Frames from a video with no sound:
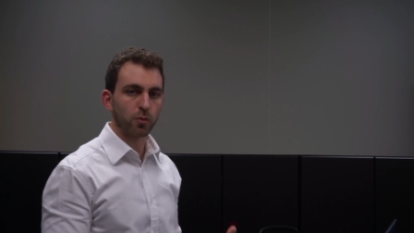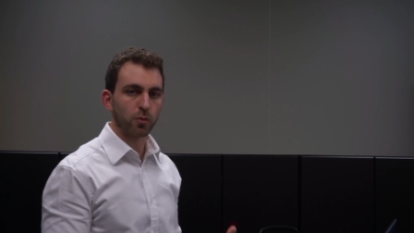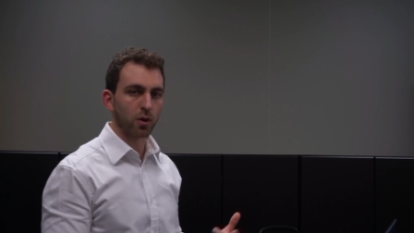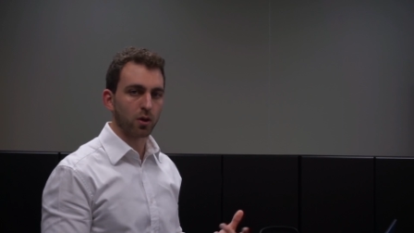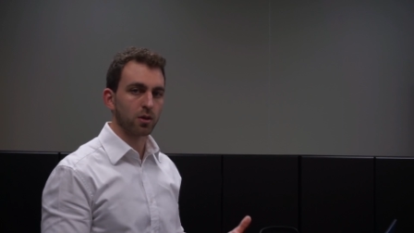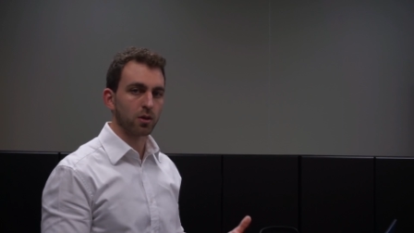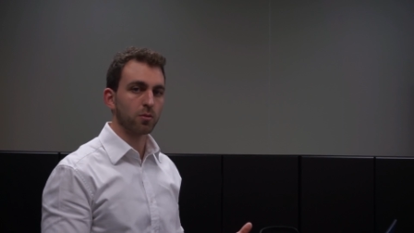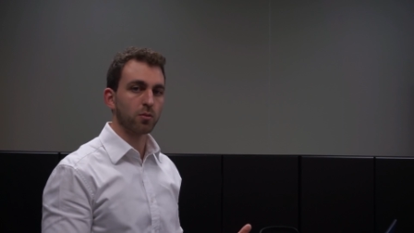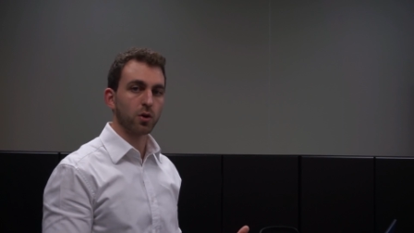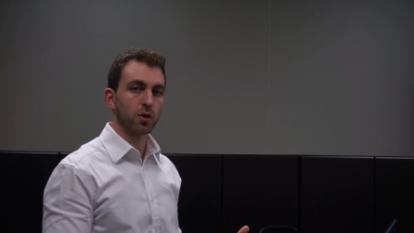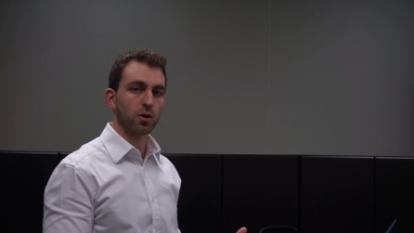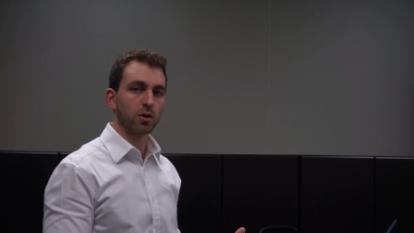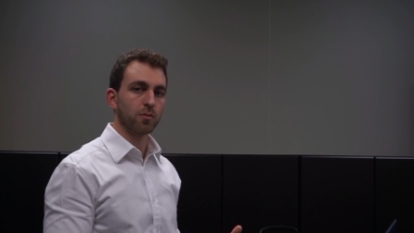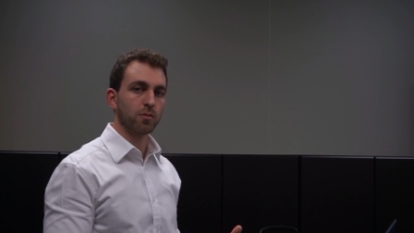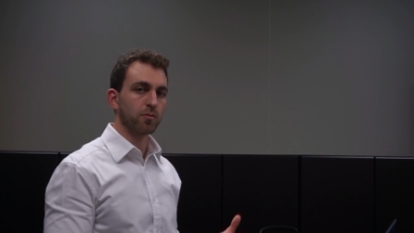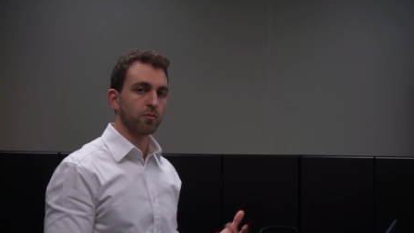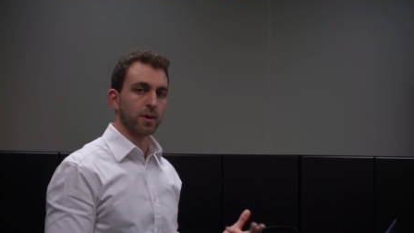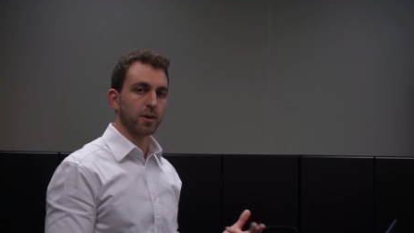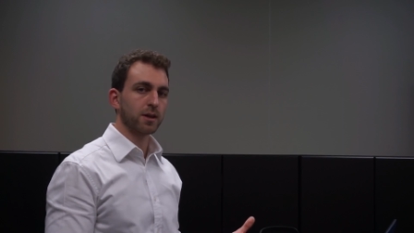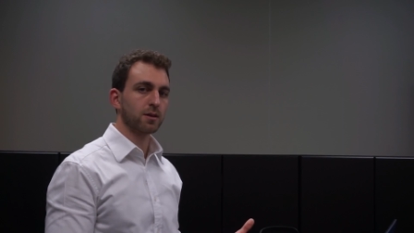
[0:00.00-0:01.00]

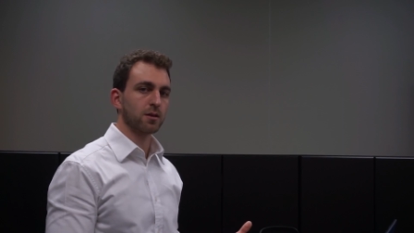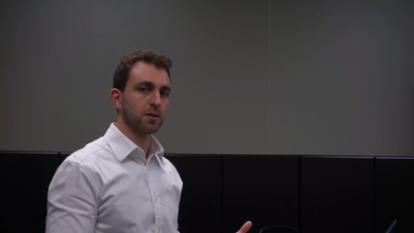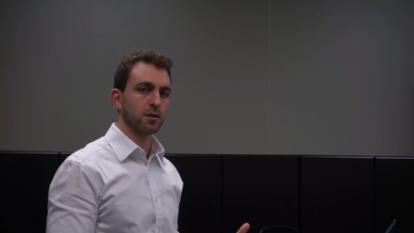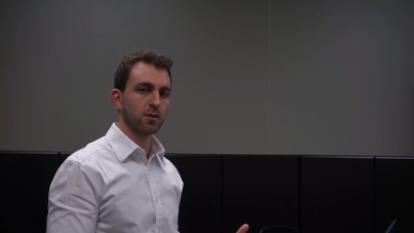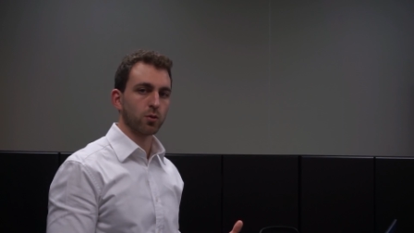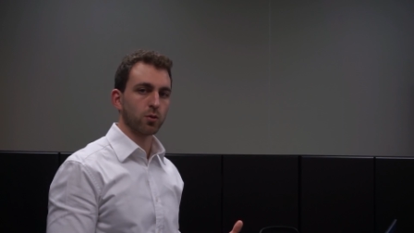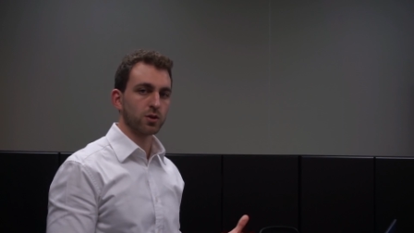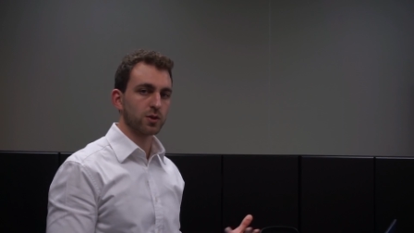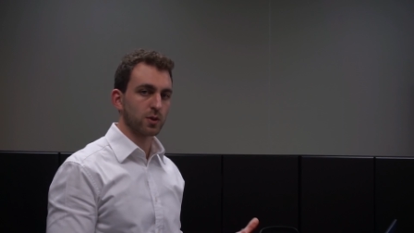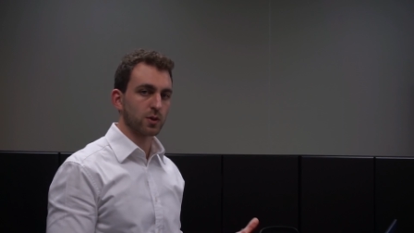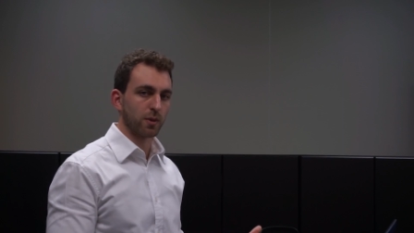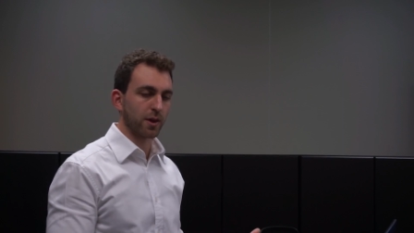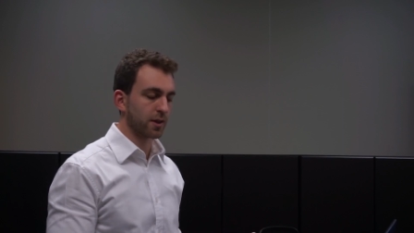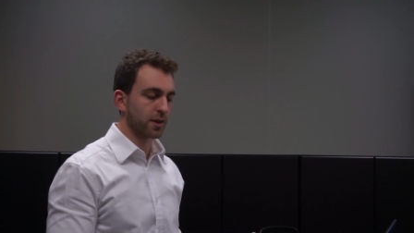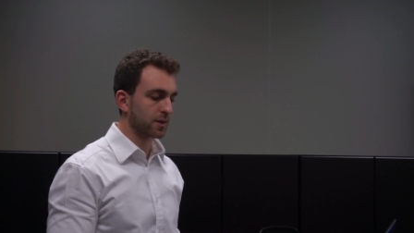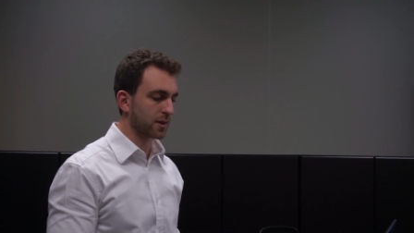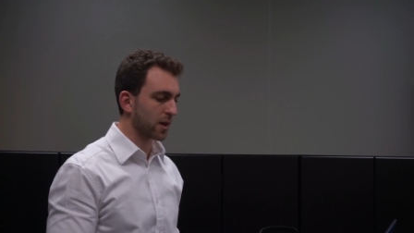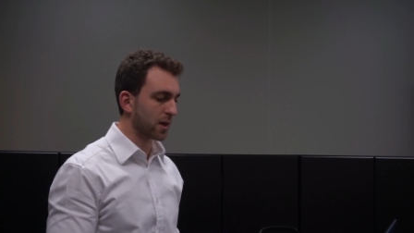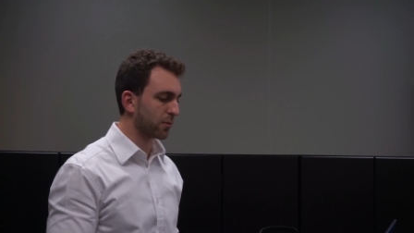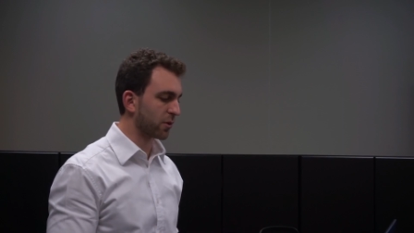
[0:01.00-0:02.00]
polymer, metal, or some other
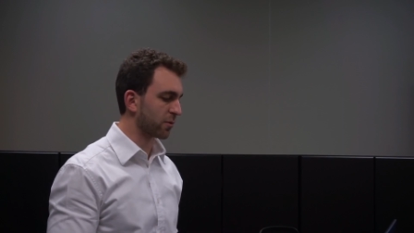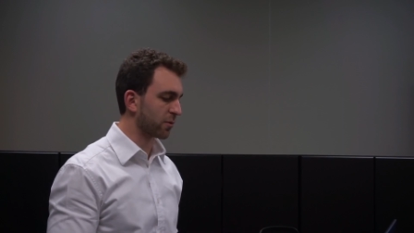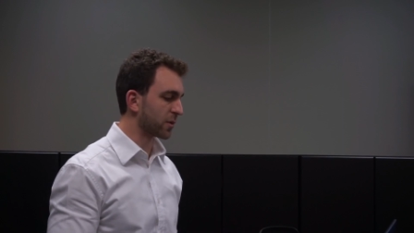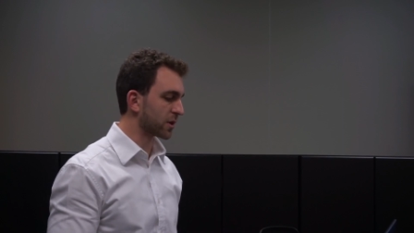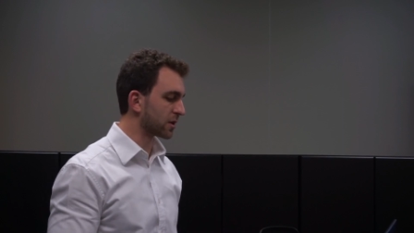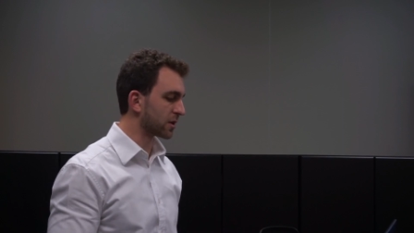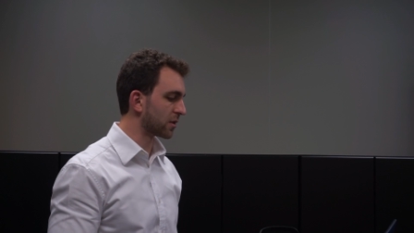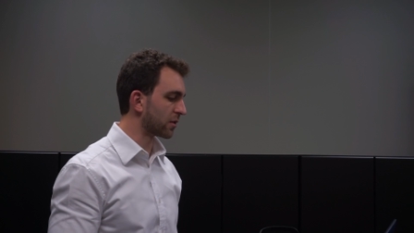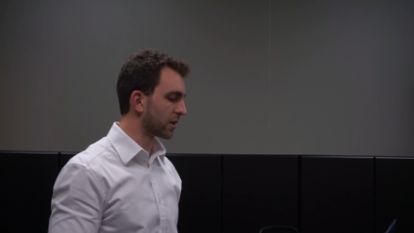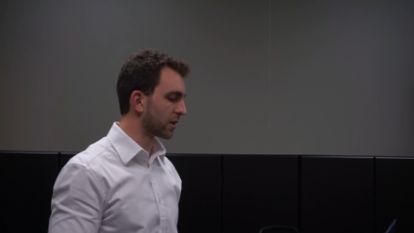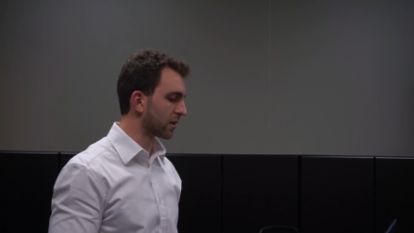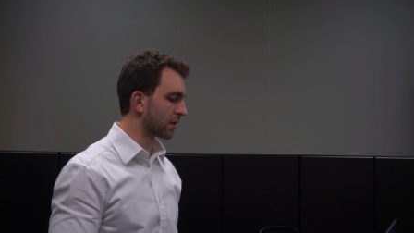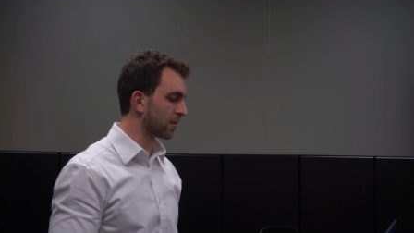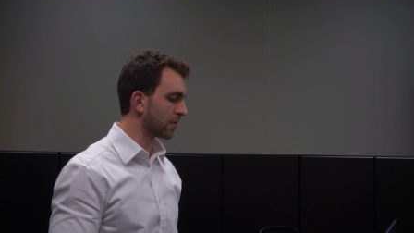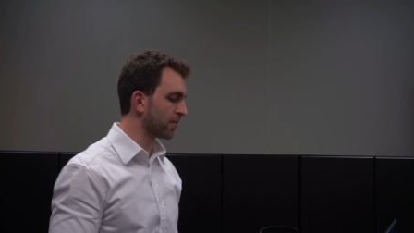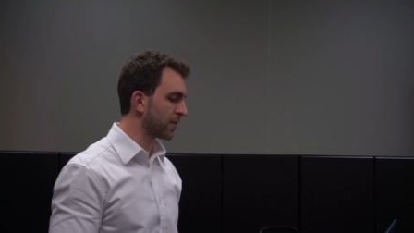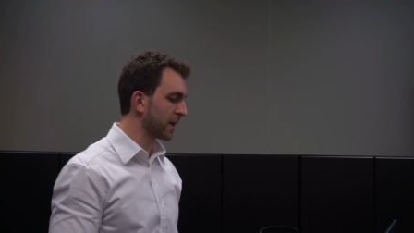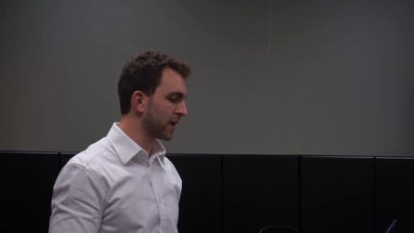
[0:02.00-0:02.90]
type of material.